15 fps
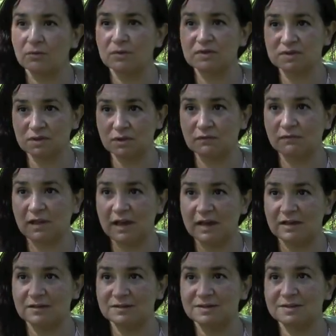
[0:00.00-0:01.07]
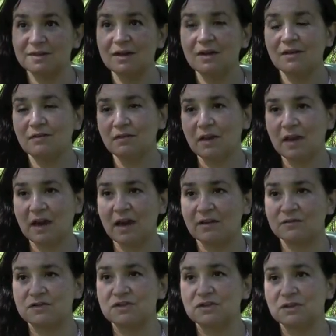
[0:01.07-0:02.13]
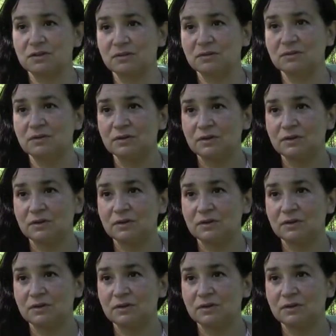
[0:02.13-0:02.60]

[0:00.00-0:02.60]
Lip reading: reserve lands, they have to